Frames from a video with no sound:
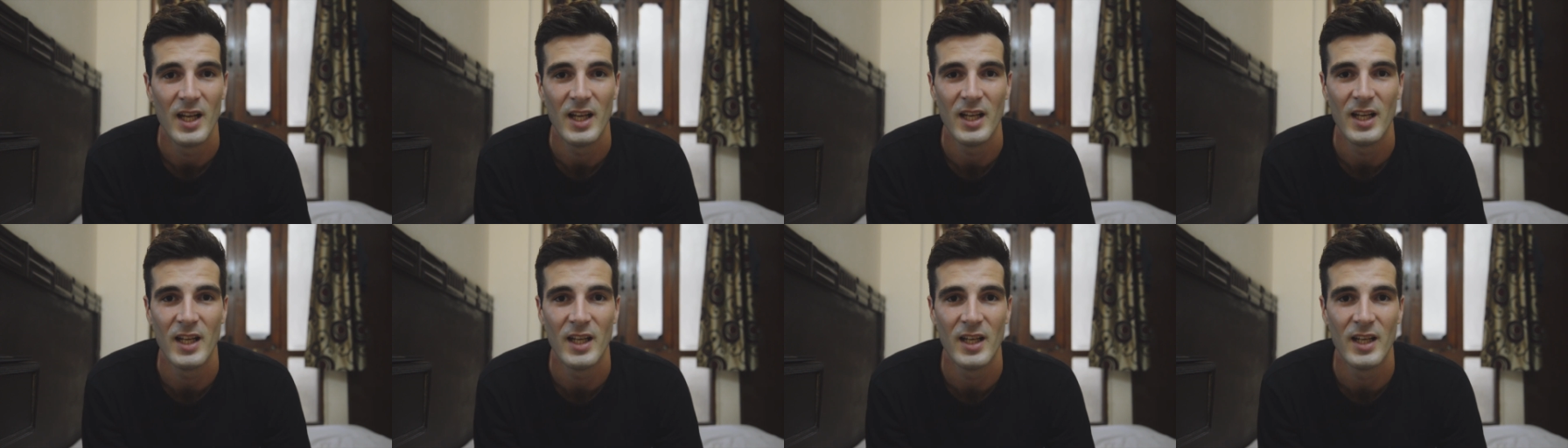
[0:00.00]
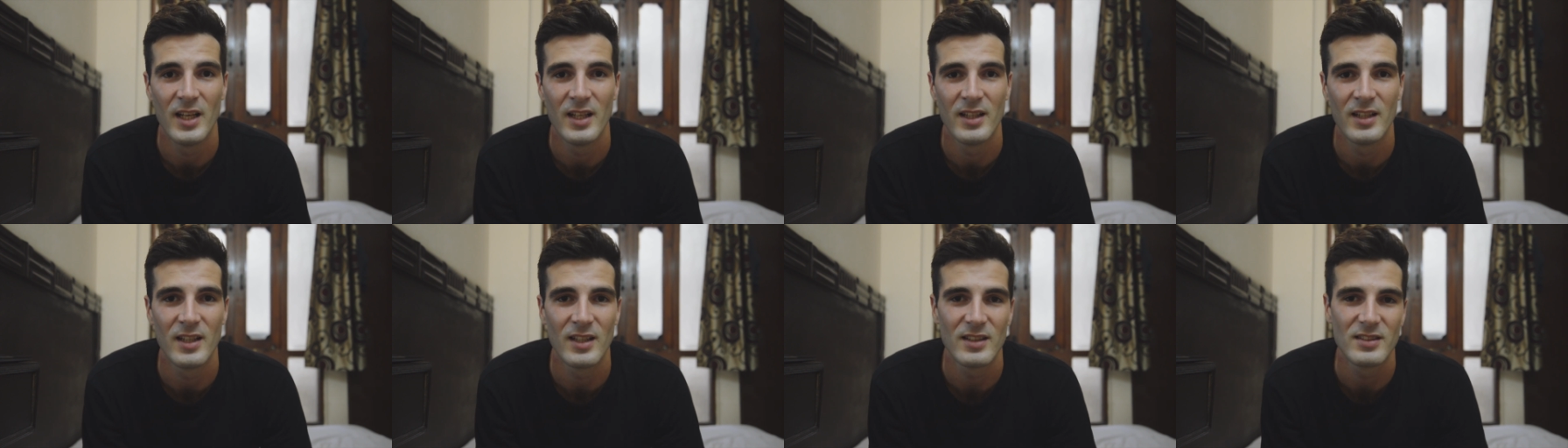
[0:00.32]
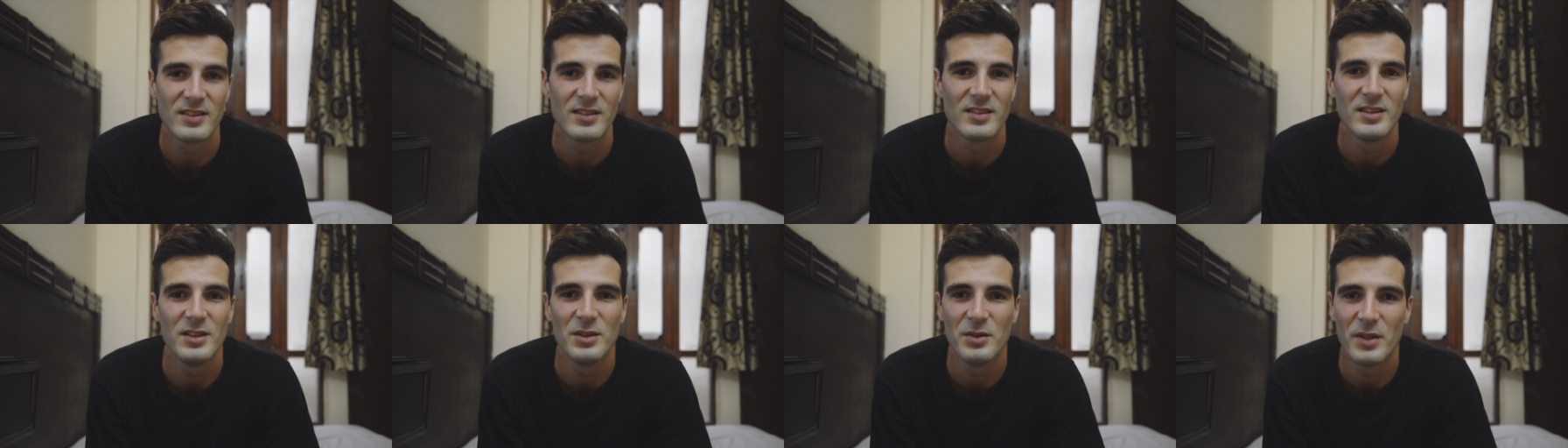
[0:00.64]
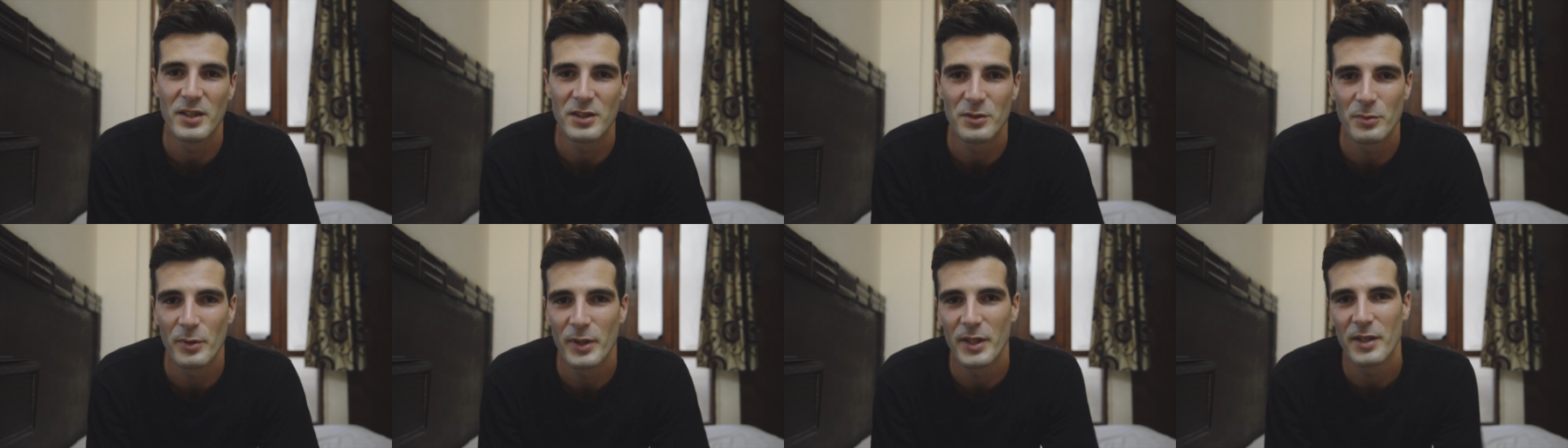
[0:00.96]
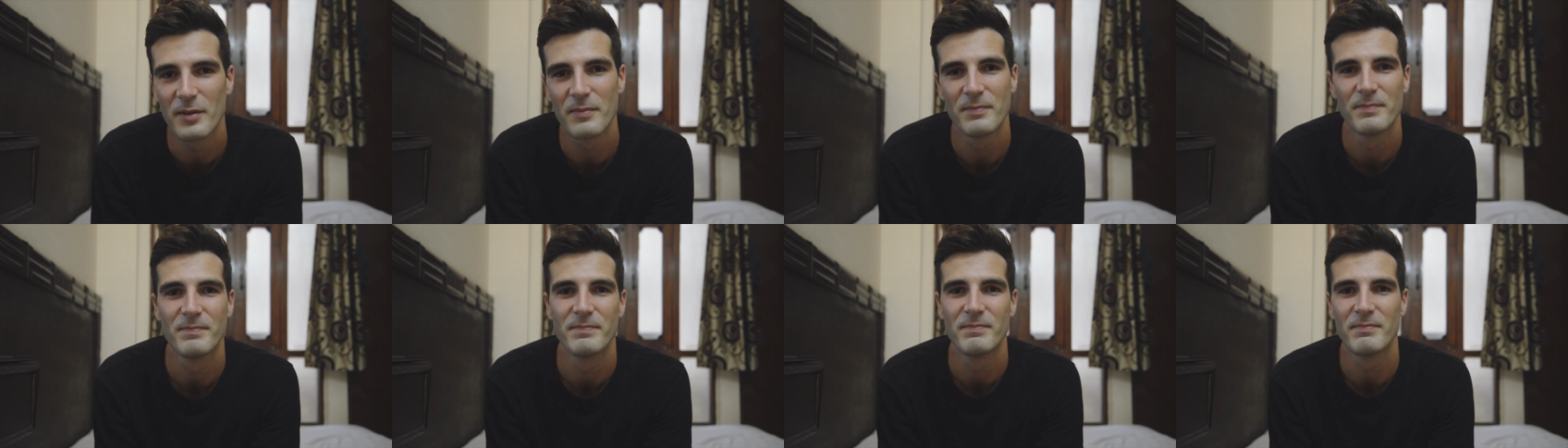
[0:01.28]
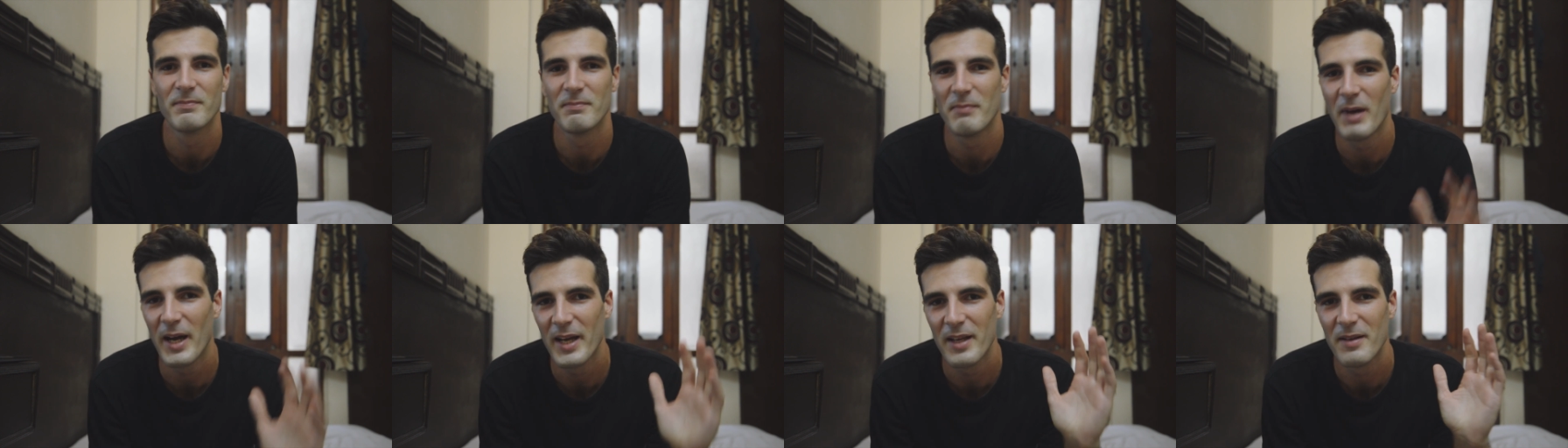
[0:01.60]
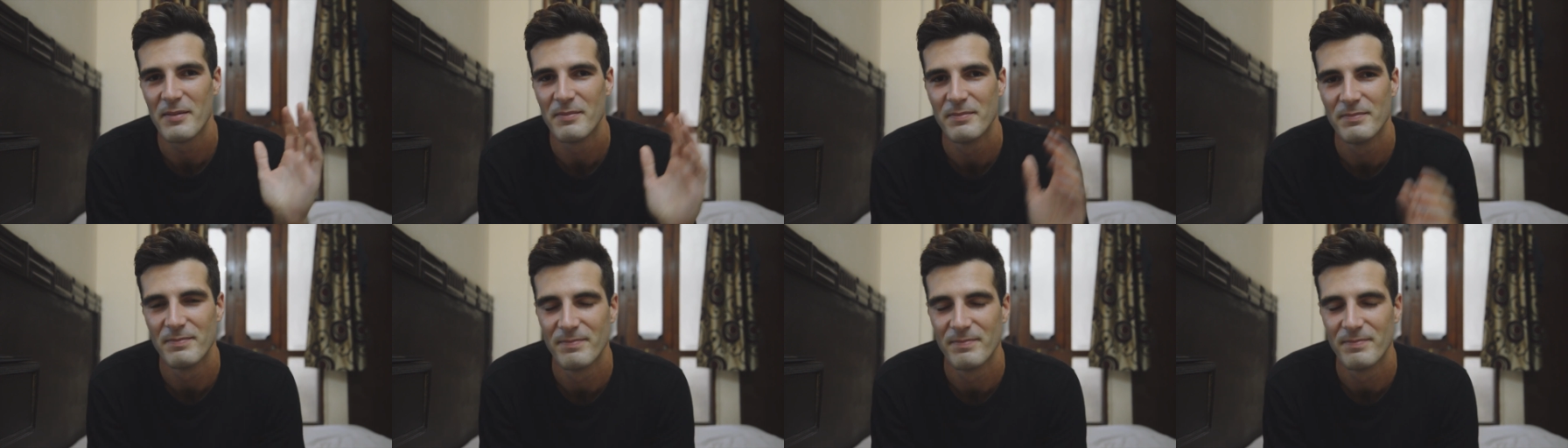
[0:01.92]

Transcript: and I'll see you next week. Bye.